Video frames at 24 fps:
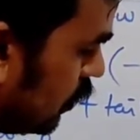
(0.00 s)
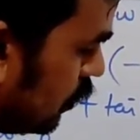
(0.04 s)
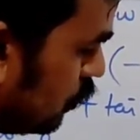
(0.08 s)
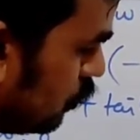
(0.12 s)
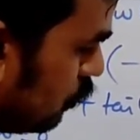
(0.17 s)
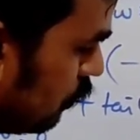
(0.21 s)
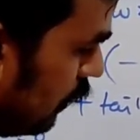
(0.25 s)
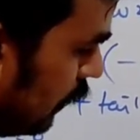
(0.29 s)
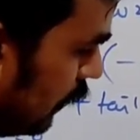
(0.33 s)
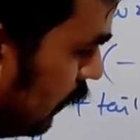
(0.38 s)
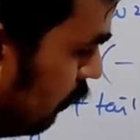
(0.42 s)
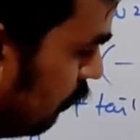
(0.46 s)

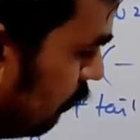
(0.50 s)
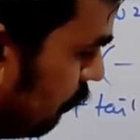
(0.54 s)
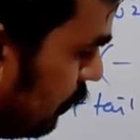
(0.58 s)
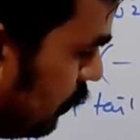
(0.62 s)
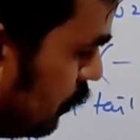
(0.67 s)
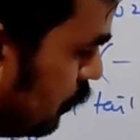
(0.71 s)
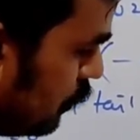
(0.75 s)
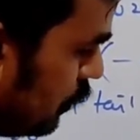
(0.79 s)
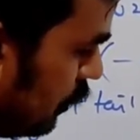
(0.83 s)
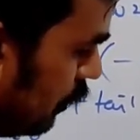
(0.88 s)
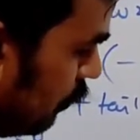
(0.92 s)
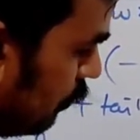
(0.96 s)
So angle will
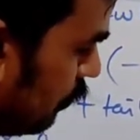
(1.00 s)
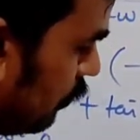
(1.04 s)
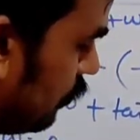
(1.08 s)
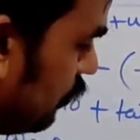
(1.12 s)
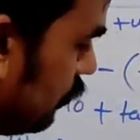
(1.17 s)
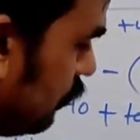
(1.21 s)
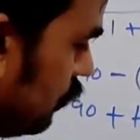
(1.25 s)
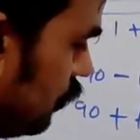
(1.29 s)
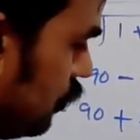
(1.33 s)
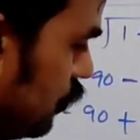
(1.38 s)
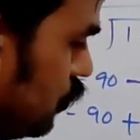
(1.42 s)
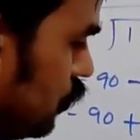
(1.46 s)
be
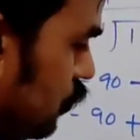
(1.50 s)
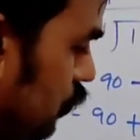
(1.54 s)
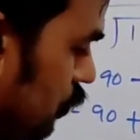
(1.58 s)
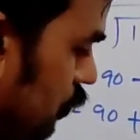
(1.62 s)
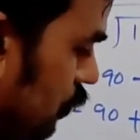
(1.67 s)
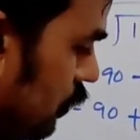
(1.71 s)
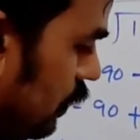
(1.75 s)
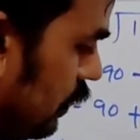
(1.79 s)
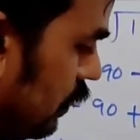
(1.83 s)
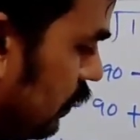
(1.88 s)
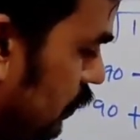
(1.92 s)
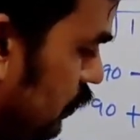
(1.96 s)
0.
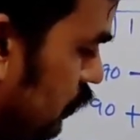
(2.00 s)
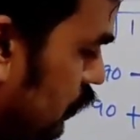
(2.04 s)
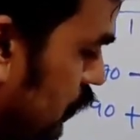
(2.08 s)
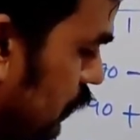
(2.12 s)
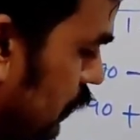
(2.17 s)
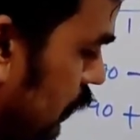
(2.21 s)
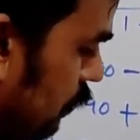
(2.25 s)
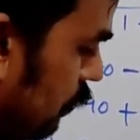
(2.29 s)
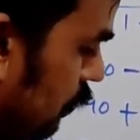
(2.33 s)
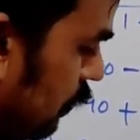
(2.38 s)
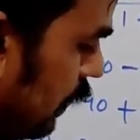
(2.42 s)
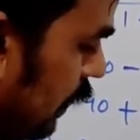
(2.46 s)
So
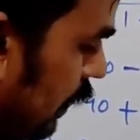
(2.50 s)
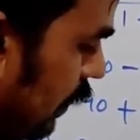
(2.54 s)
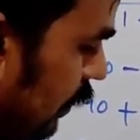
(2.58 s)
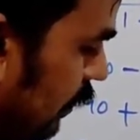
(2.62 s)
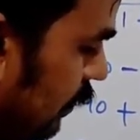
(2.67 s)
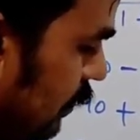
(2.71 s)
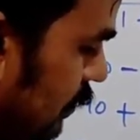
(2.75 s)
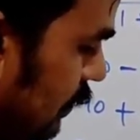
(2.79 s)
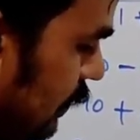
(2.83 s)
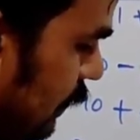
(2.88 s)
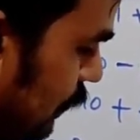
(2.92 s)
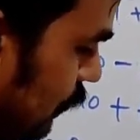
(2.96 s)
0
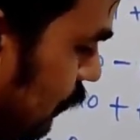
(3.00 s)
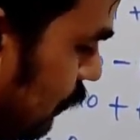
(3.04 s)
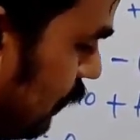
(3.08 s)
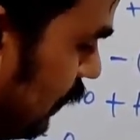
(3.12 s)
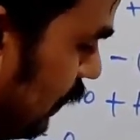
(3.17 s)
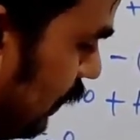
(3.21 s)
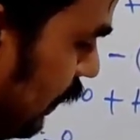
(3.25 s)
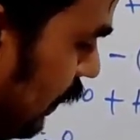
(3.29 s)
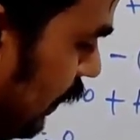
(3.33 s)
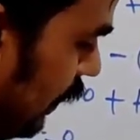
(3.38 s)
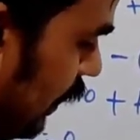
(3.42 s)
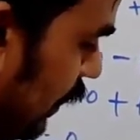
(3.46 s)
angle 0.
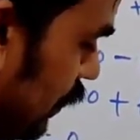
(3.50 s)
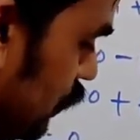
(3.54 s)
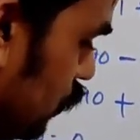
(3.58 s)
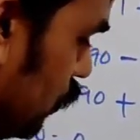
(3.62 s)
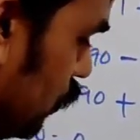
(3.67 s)
Array